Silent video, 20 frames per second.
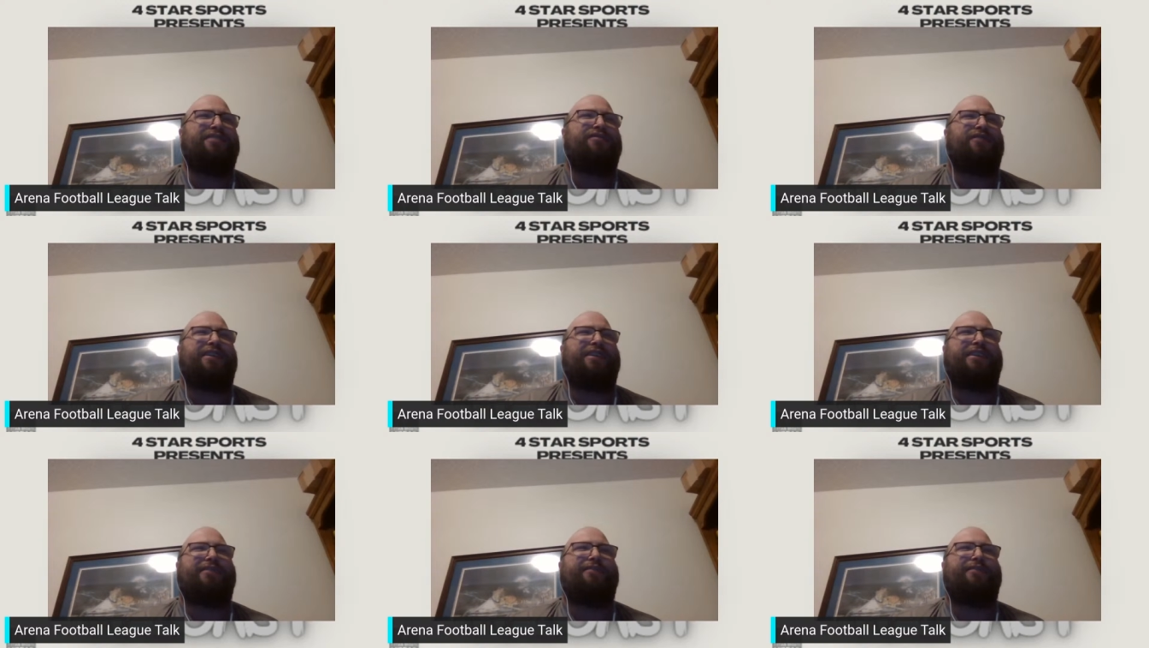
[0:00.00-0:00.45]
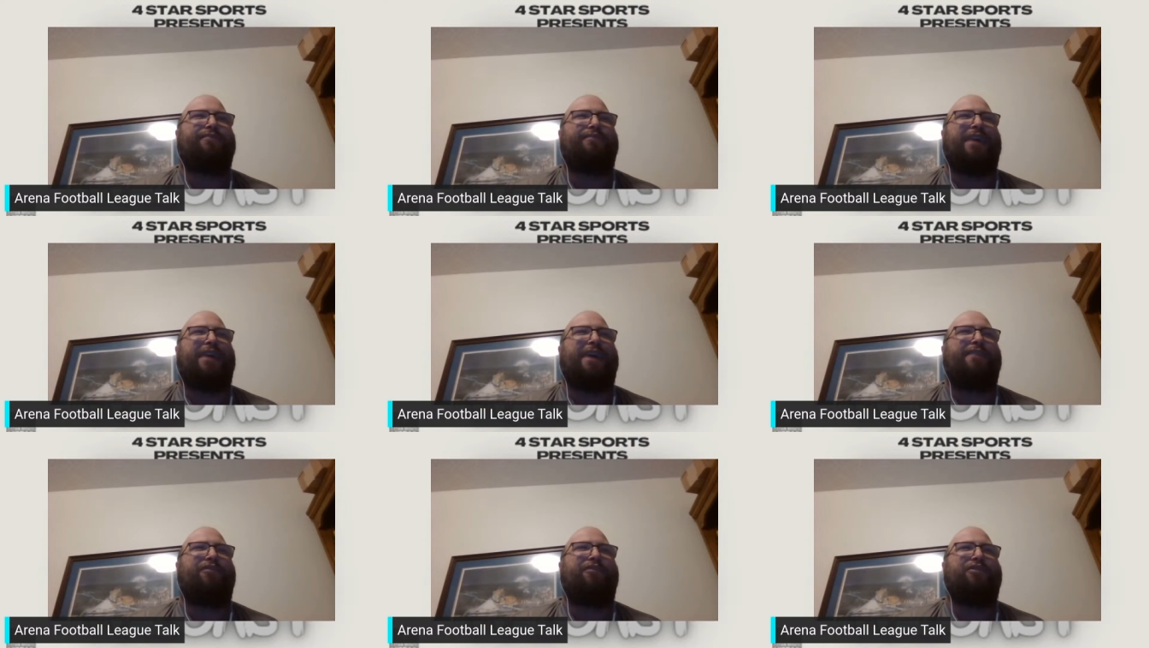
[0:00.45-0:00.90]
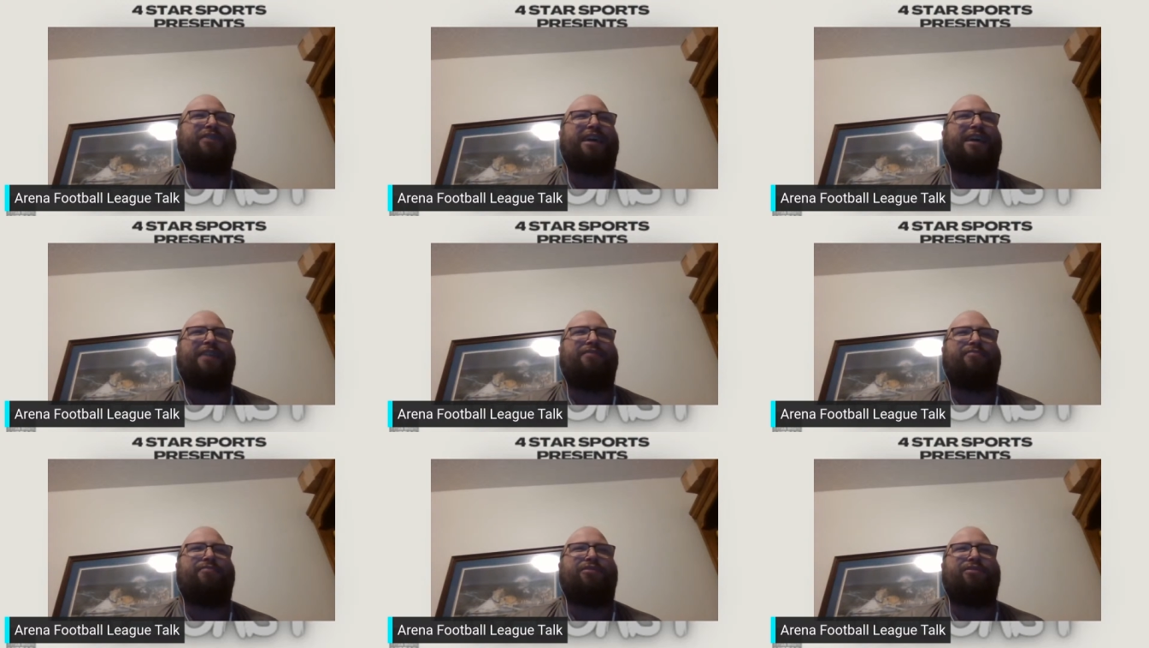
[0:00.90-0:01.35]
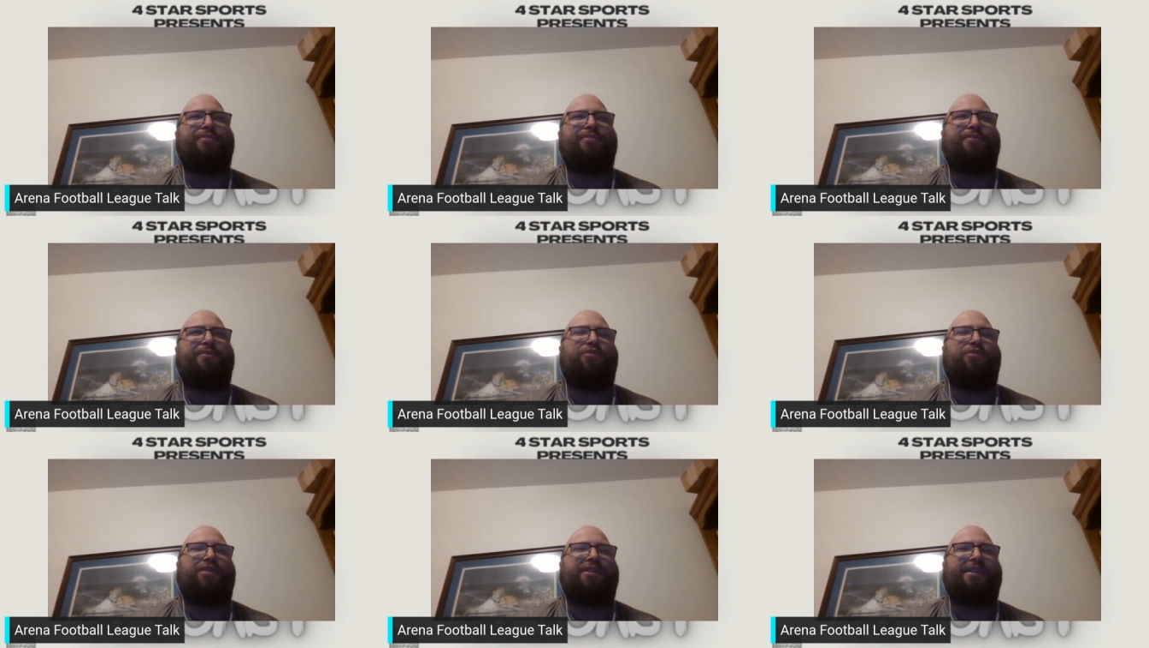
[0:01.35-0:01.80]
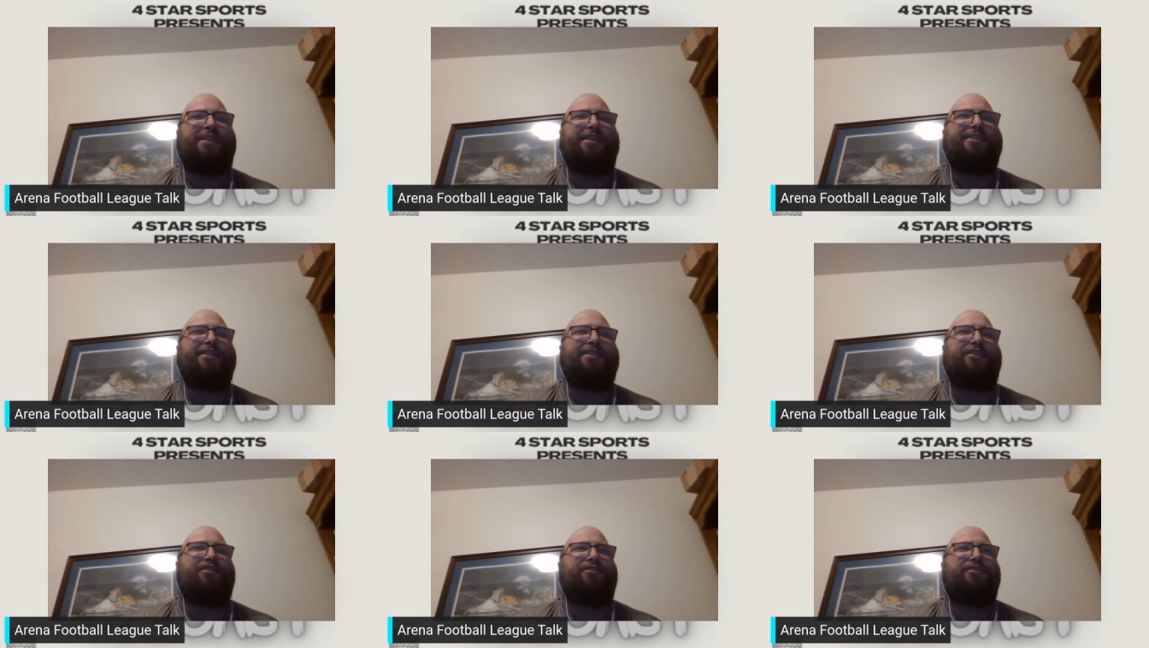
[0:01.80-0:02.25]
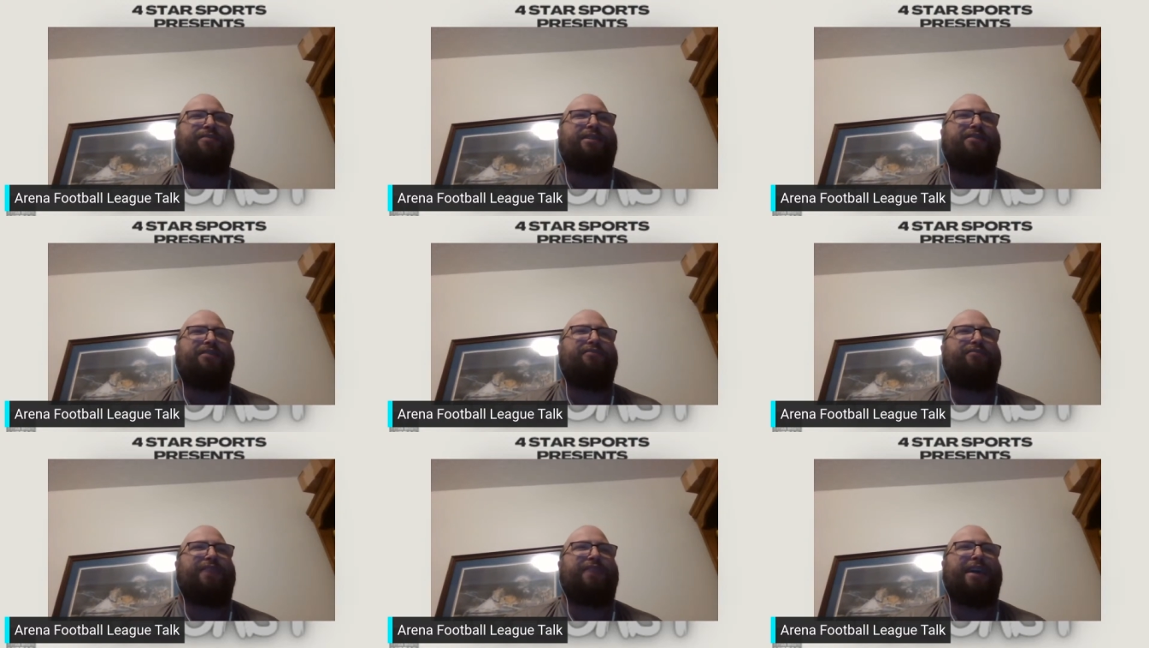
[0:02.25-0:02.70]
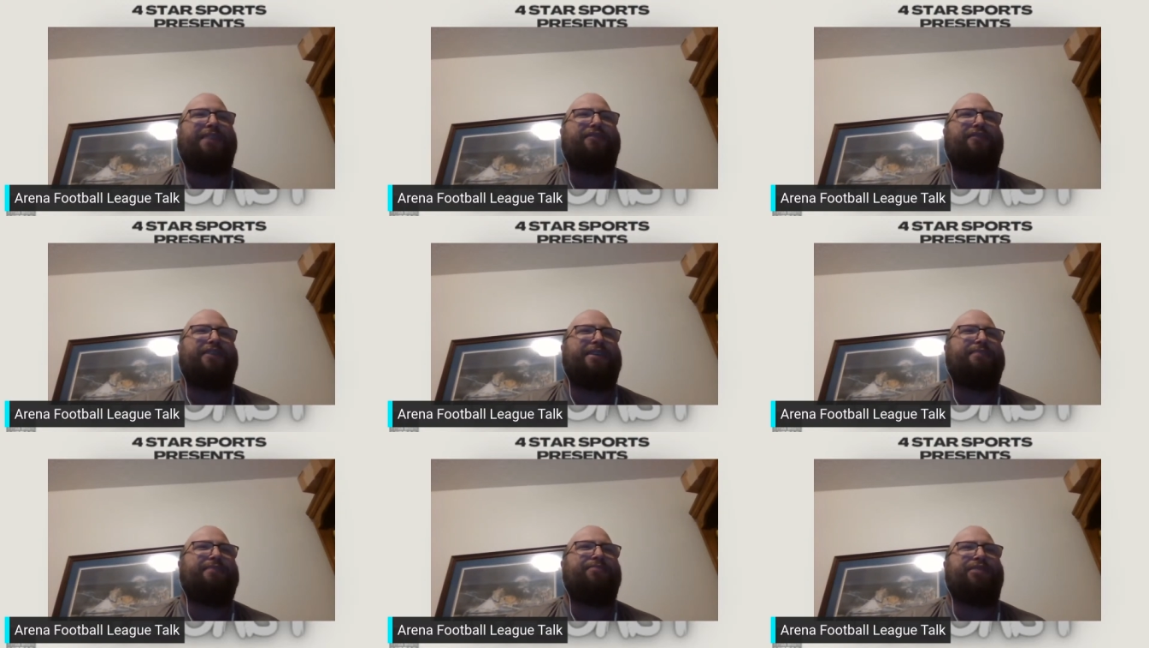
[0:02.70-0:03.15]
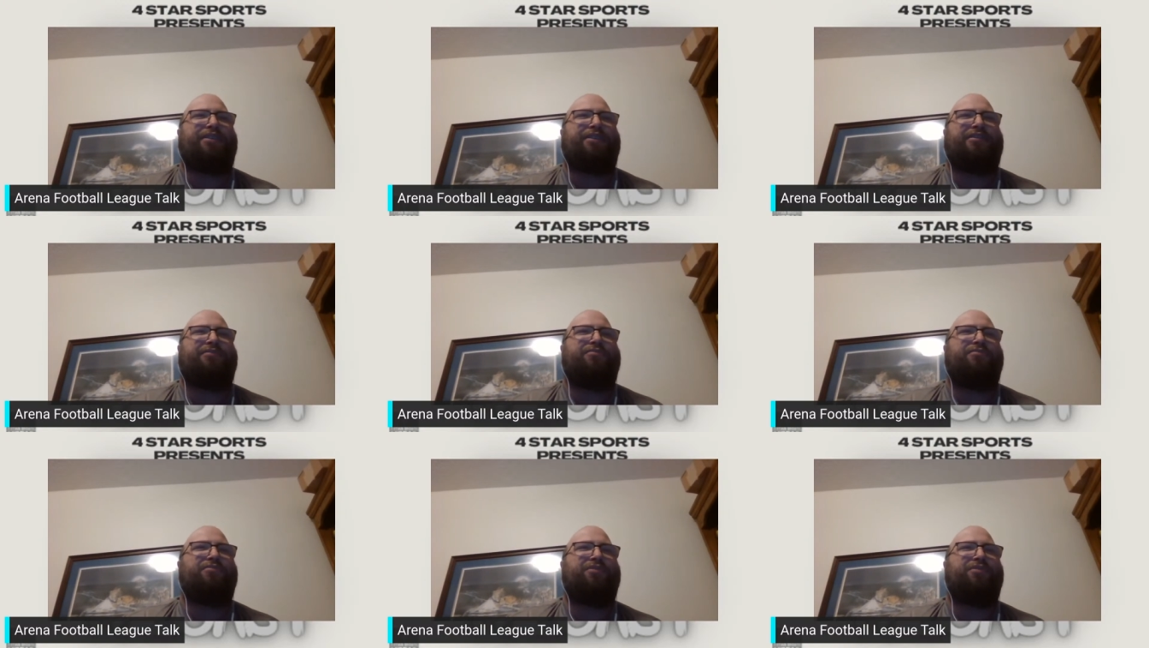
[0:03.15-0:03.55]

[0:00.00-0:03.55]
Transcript: like I looked at them a little bit more in detail a little bit lately, but